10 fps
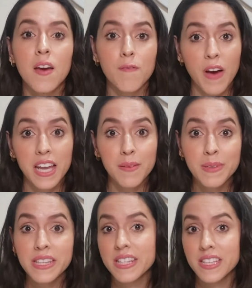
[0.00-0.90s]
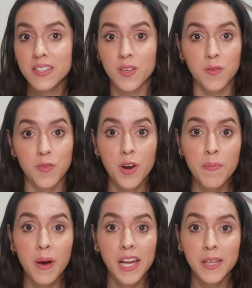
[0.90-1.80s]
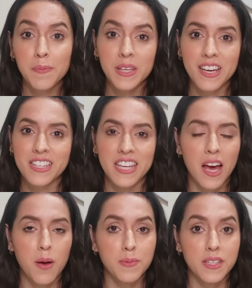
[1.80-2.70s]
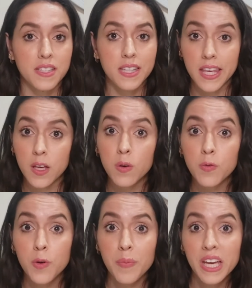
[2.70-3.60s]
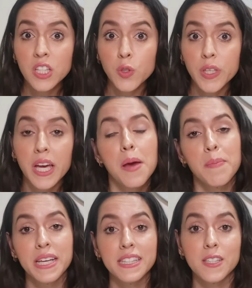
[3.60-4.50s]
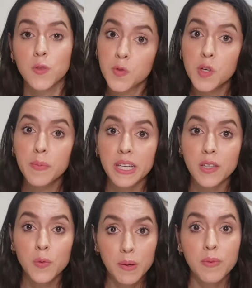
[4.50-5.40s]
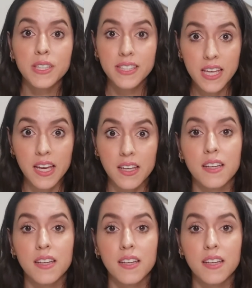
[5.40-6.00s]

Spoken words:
Vitamin C is good for our body because it helps us heal from injury and makes us feel better when we're sick.